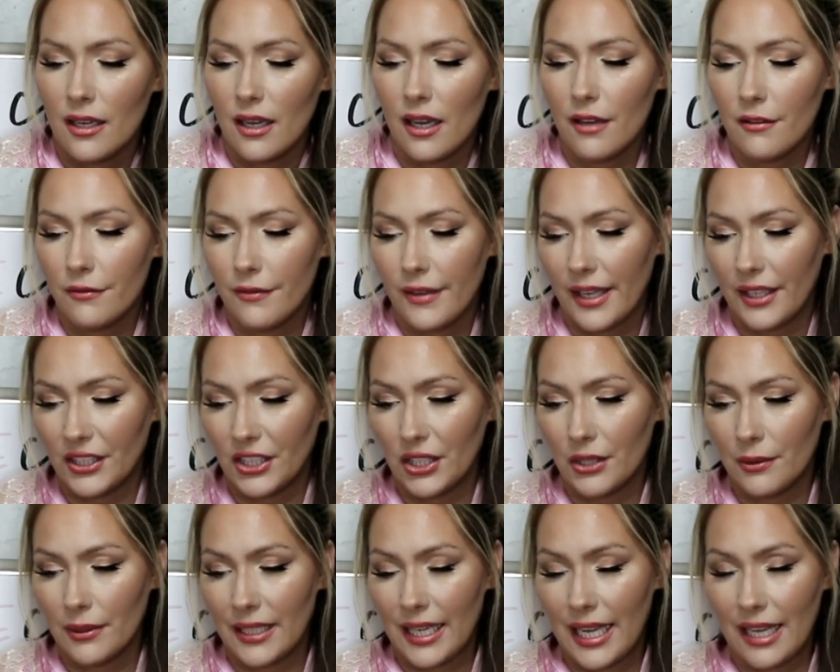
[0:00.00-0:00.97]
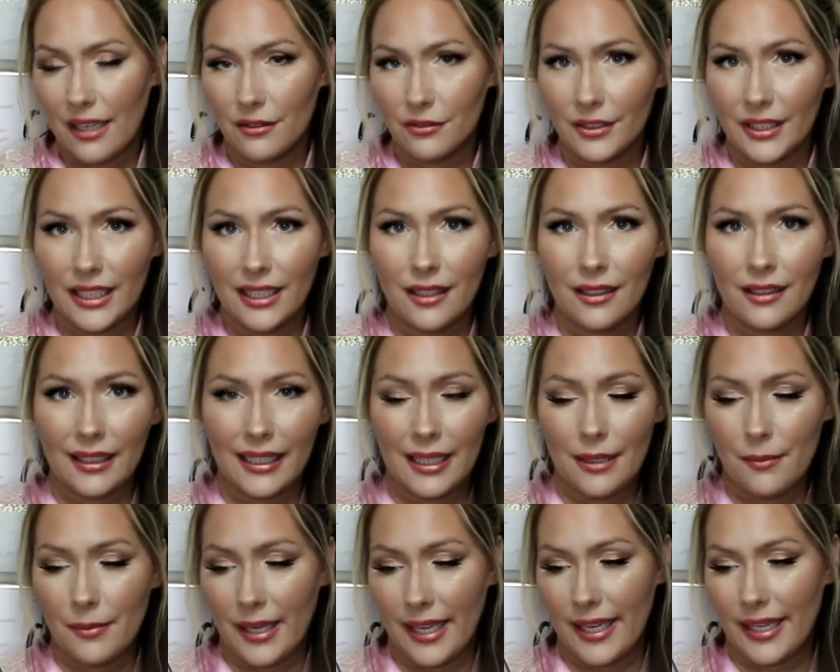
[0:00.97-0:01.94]
of value in every
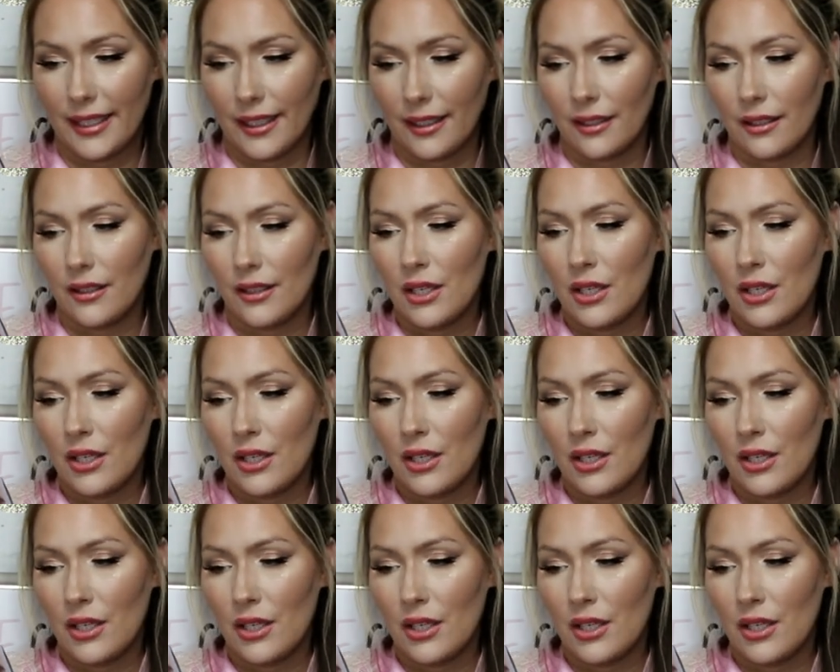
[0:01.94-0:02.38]
glam bag.